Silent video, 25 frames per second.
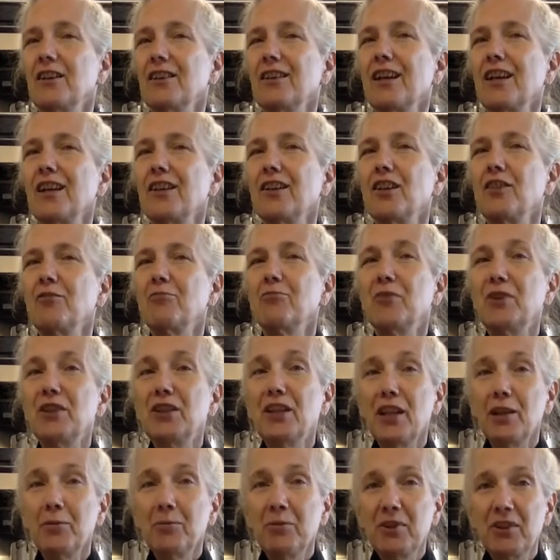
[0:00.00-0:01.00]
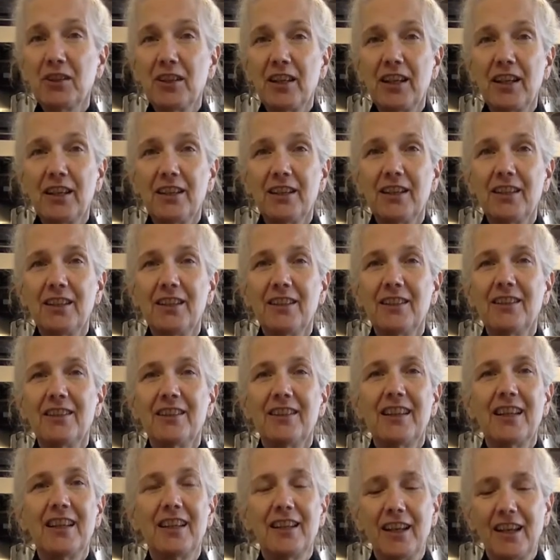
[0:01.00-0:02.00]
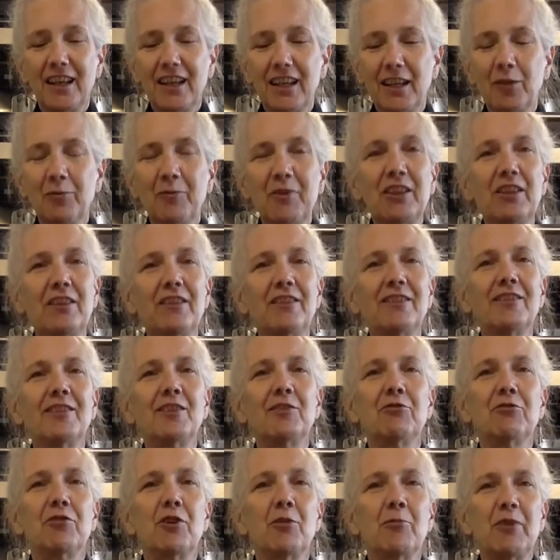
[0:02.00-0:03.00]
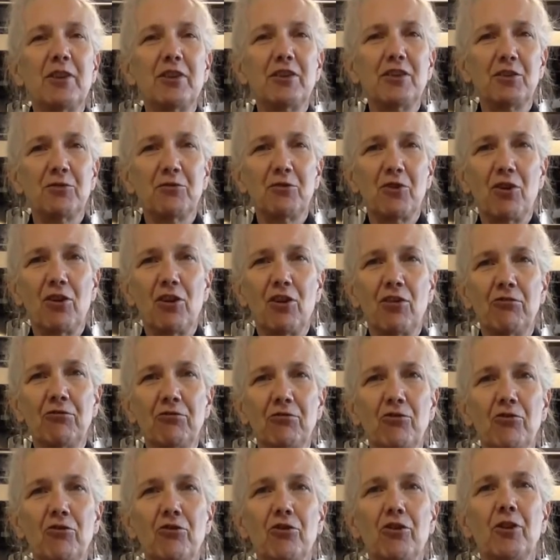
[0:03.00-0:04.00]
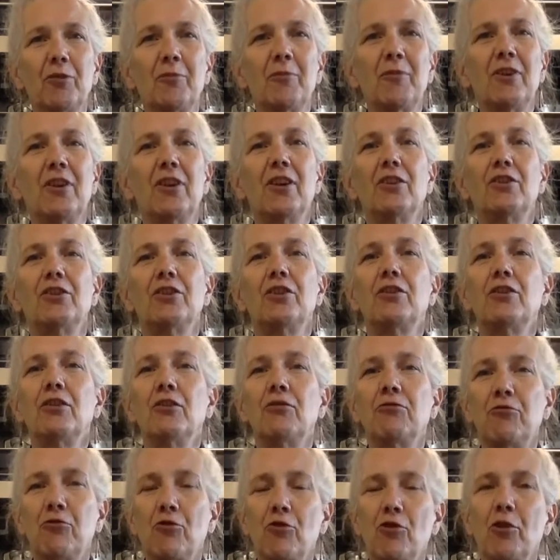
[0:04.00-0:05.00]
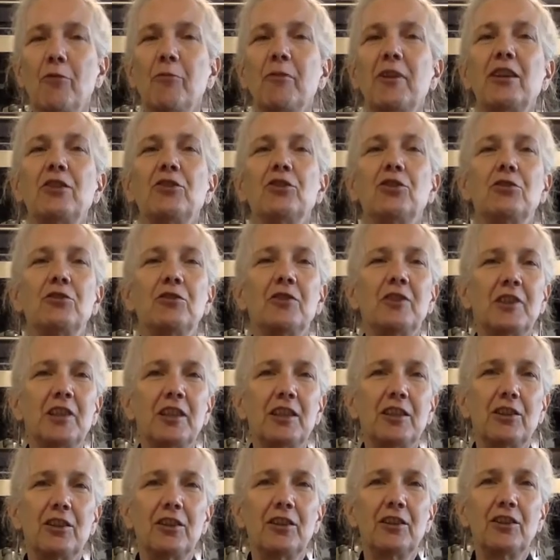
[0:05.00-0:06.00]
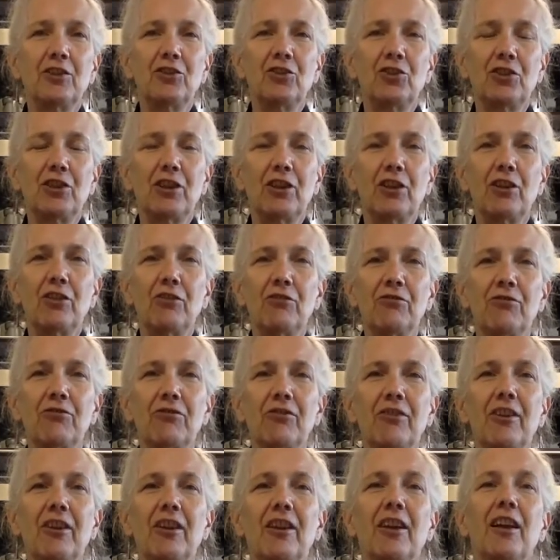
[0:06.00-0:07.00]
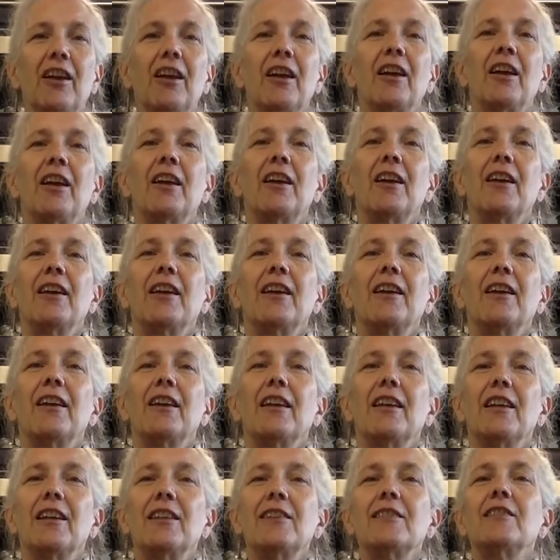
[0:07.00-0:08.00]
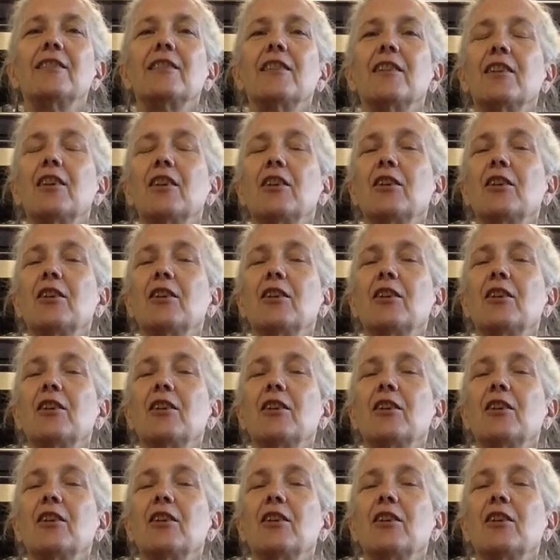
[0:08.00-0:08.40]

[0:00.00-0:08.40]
kind of manipulated an item is from its raw form to the form that you see on the shelf, is